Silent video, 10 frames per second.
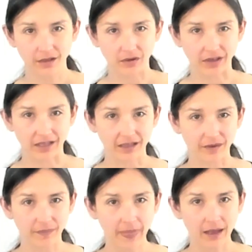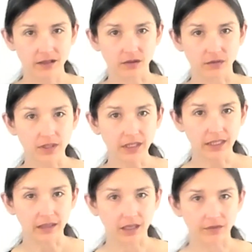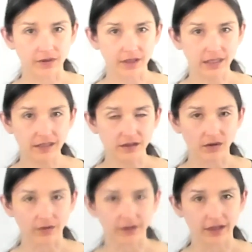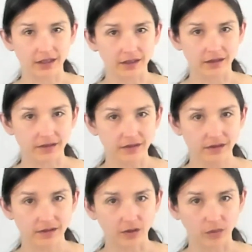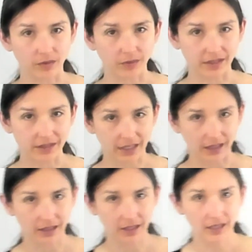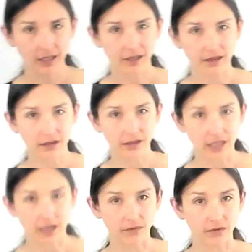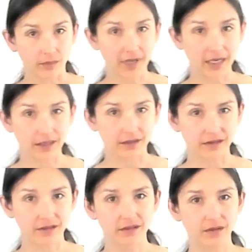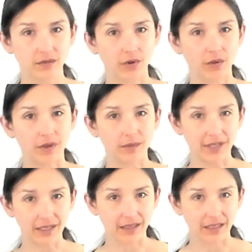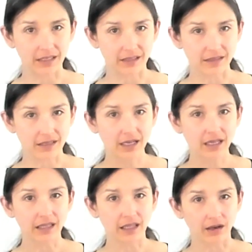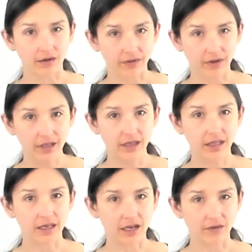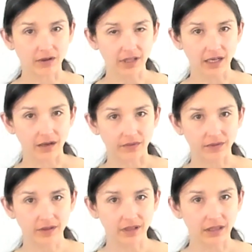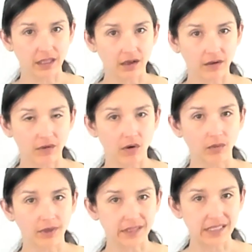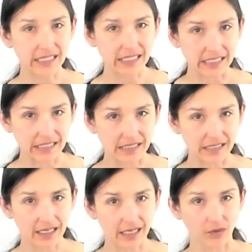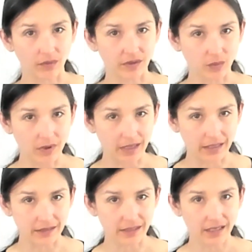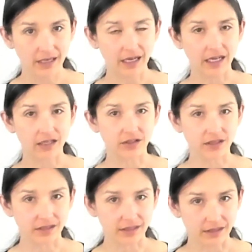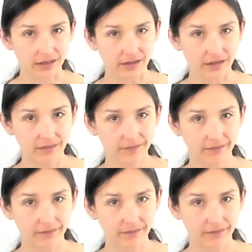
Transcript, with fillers: Okay. So, really, love is all that is. So, when we said love remains, what we mean is love never left. Love always is and always was and just is.